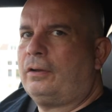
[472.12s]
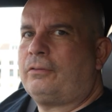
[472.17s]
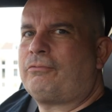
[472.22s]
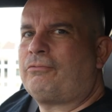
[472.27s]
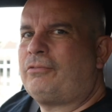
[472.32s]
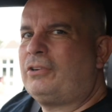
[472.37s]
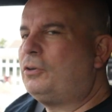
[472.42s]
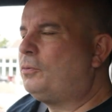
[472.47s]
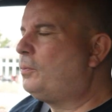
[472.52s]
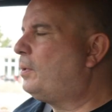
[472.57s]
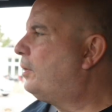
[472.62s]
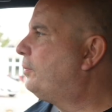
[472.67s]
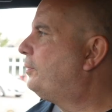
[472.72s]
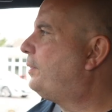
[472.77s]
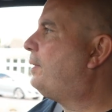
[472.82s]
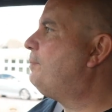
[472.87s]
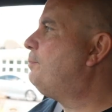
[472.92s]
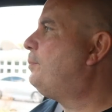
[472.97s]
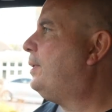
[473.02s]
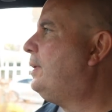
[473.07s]
A real-world
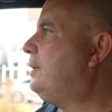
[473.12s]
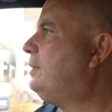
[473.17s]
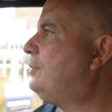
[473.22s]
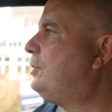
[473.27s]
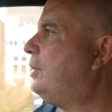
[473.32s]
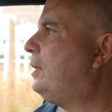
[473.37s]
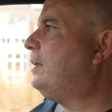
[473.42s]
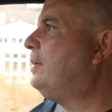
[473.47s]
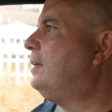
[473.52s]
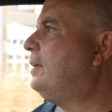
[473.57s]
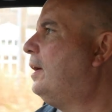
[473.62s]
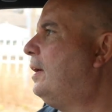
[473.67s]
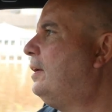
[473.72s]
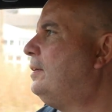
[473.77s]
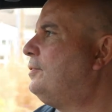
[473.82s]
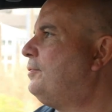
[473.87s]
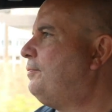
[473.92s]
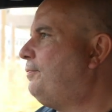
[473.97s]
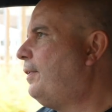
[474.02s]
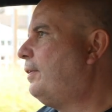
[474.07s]
MPG
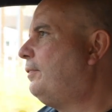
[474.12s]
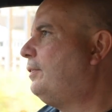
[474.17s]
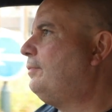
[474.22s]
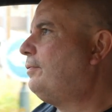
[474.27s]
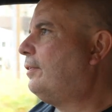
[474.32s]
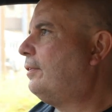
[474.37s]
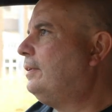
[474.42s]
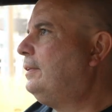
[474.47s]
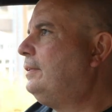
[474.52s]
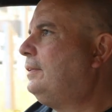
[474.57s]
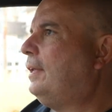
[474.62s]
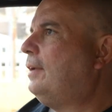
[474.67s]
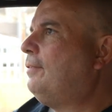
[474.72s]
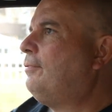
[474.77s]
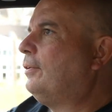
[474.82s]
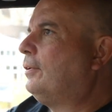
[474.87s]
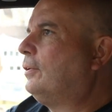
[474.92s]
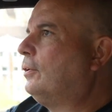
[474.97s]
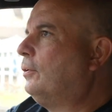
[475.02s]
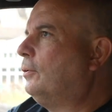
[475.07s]
is very, very
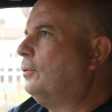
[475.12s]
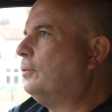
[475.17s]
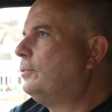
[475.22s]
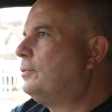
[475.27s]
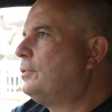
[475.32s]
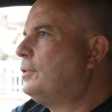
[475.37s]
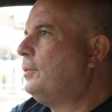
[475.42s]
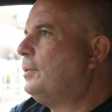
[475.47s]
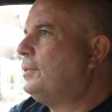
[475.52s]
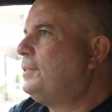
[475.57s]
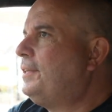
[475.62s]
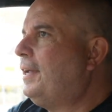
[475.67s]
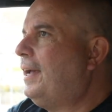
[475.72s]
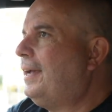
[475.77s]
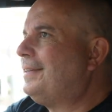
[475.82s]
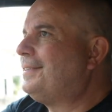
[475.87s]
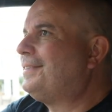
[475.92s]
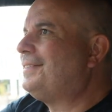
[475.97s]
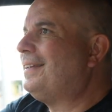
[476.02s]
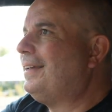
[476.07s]
difficult to
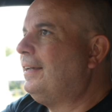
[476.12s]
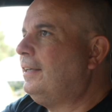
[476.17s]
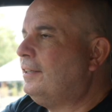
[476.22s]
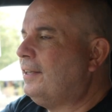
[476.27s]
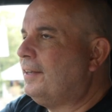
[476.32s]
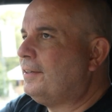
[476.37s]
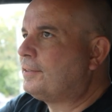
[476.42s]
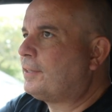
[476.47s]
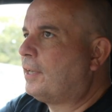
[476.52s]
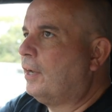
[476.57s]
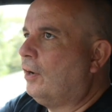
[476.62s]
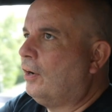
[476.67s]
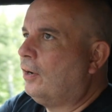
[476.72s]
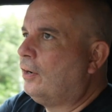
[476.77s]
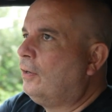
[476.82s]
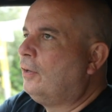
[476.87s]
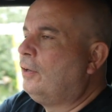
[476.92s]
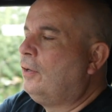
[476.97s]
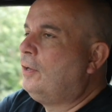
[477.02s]
assess in this car